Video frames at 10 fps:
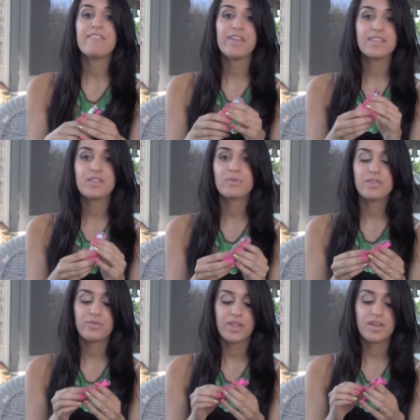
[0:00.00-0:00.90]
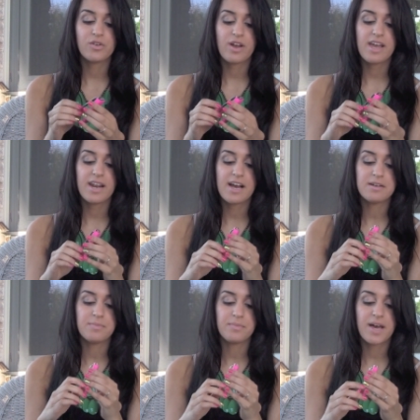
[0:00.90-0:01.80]
I feel like this one's really great.
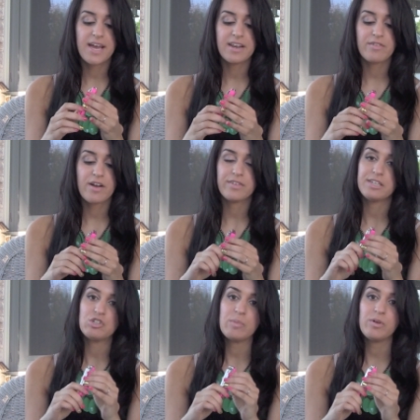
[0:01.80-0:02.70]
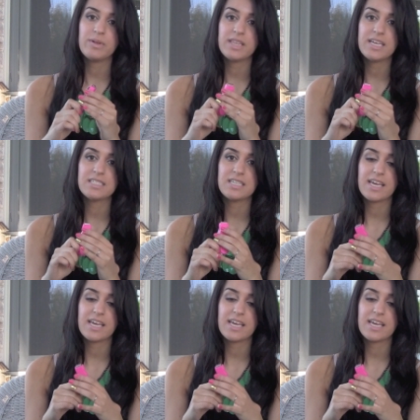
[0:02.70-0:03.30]
Um, I never have any trouble with this.